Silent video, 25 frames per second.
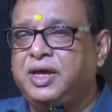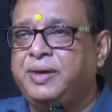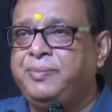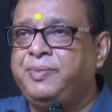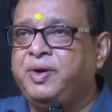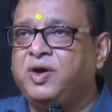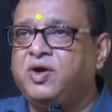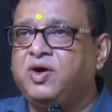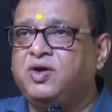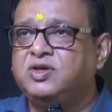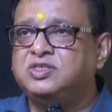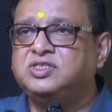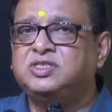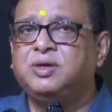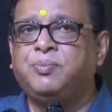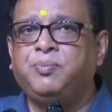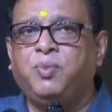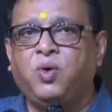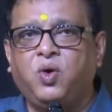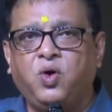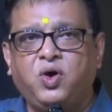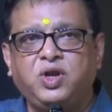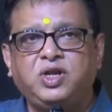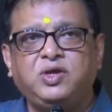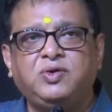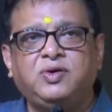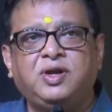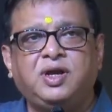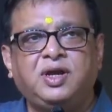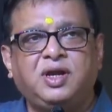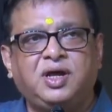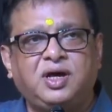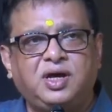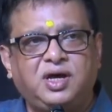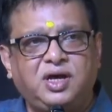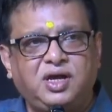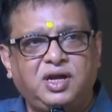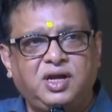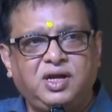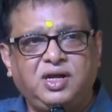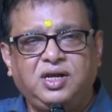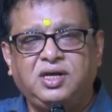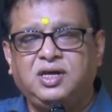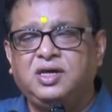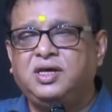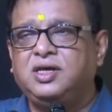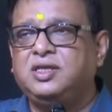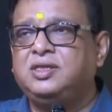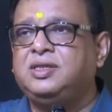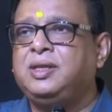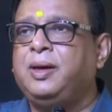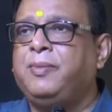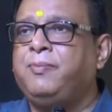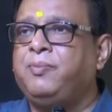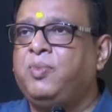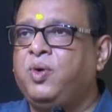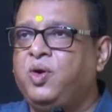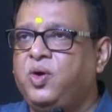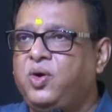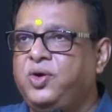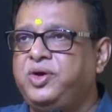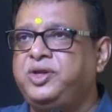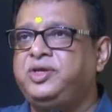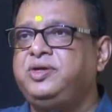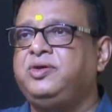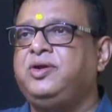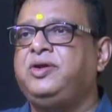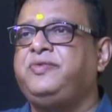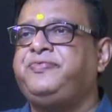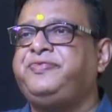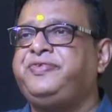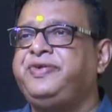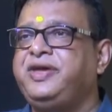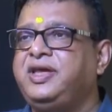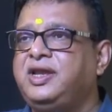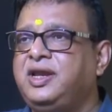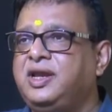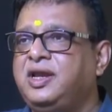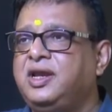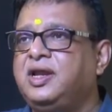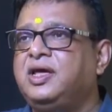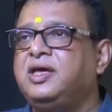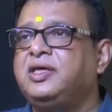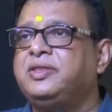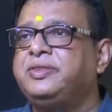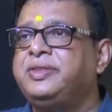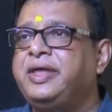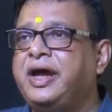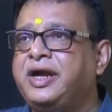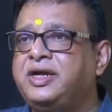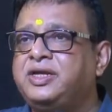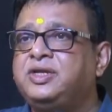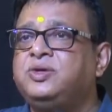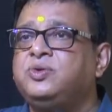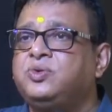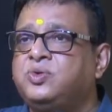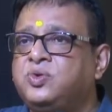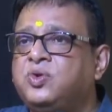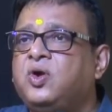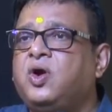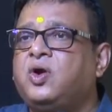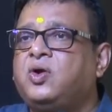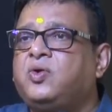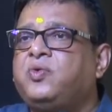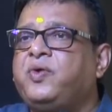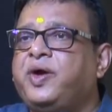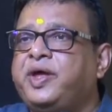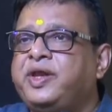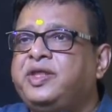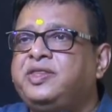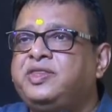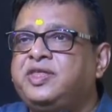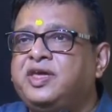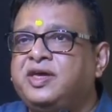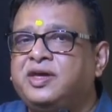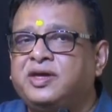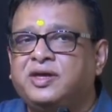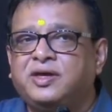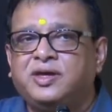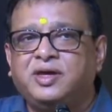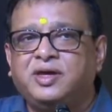because the more you learn the more you will feel that you do not know anything